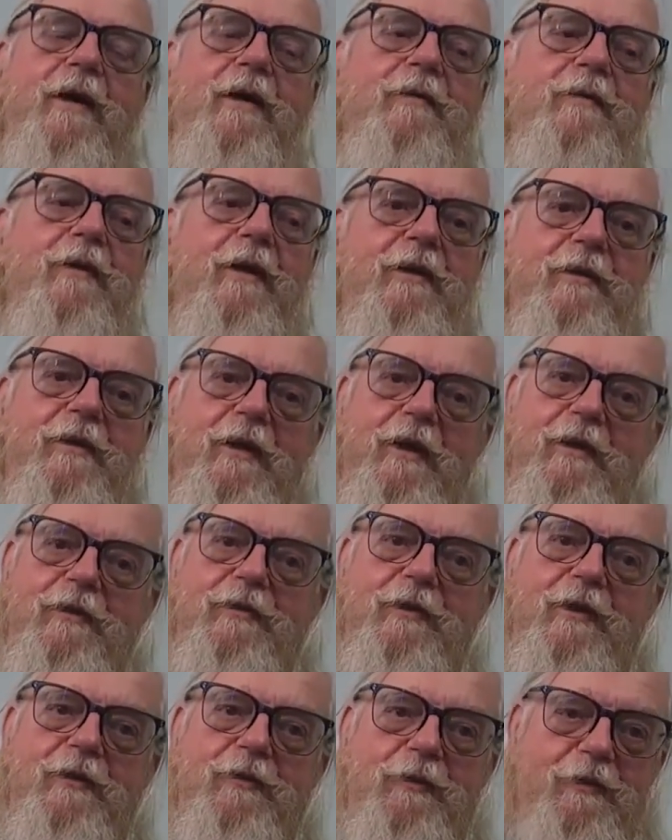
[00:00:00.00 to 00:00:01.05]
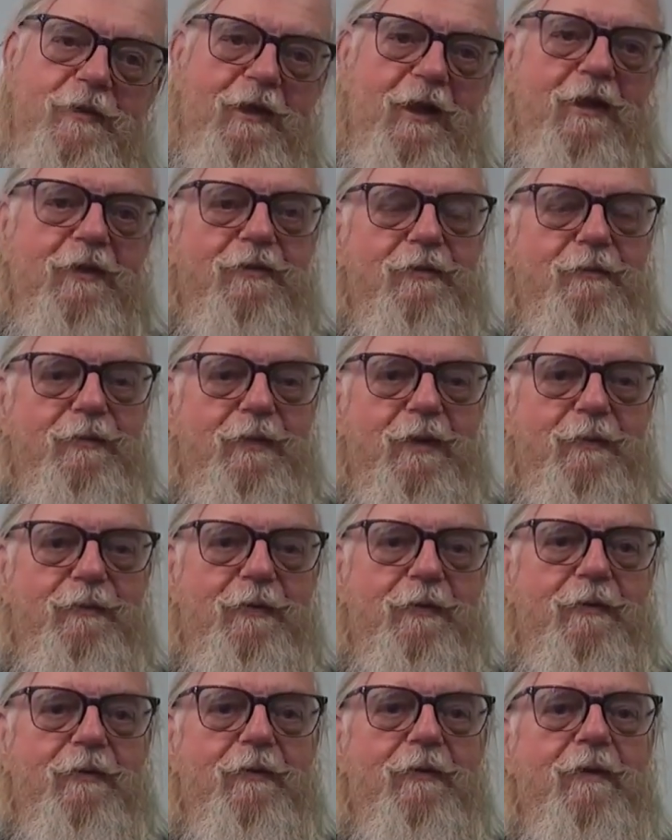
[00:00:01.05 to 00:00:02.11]
back when I was in high school, 2,000
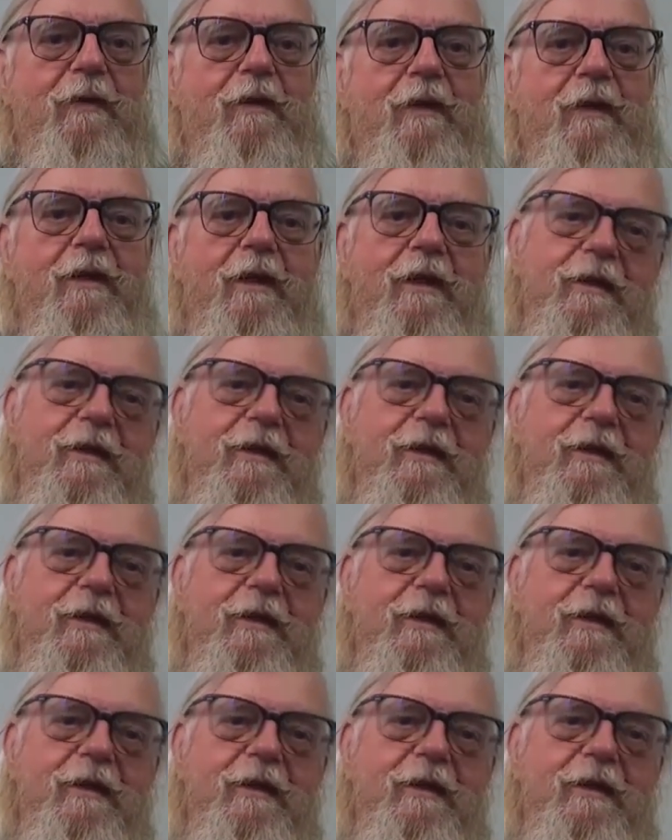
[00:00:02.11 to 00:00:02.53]
people, and